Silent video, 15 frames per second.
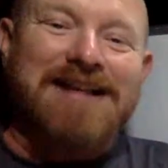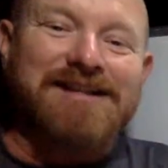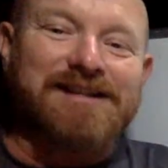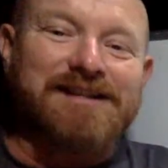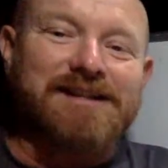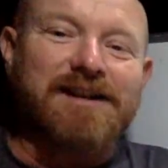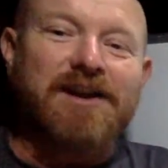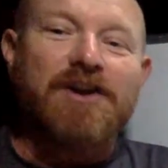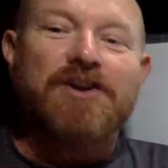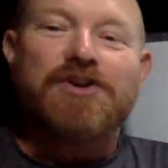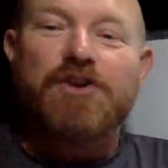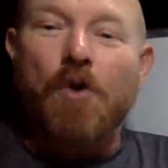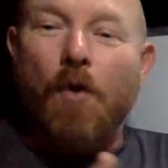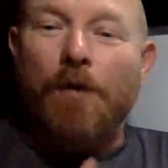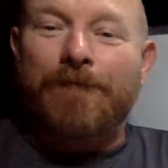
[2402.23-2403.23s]
is,
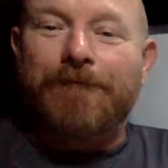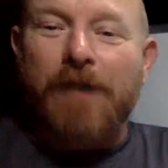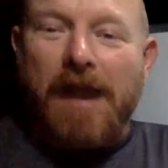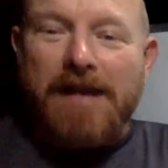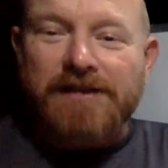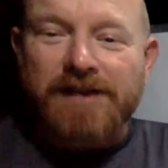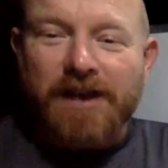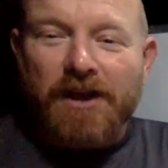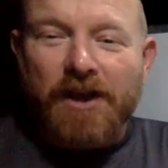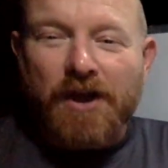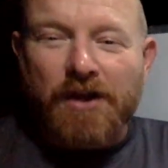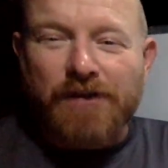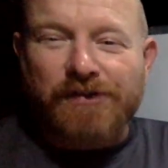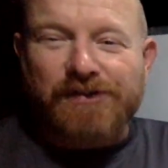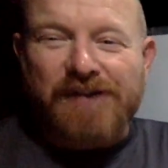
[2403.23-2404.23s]
yes, your
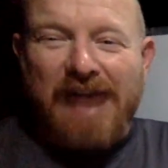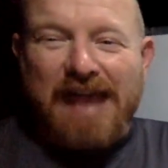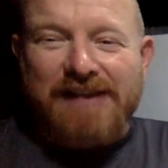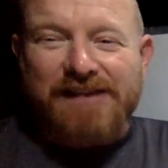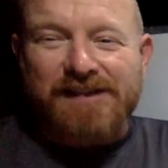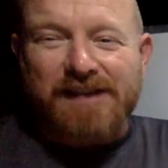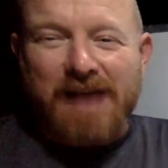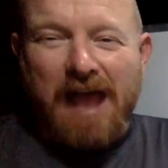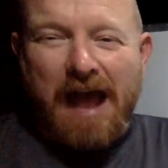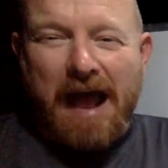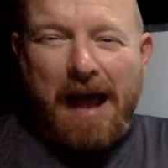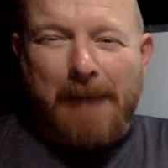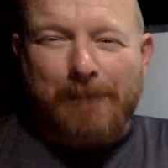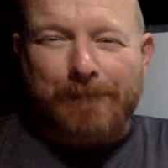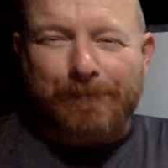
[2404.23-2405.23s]
friend who
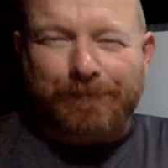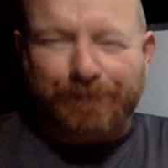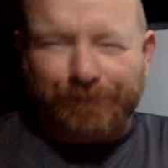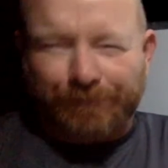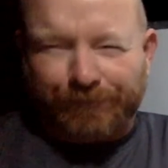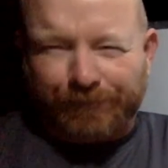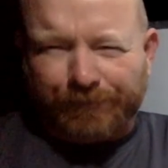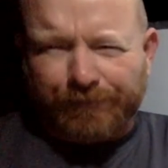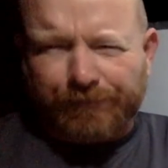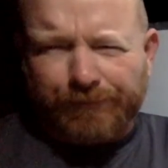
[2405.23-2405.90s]
says you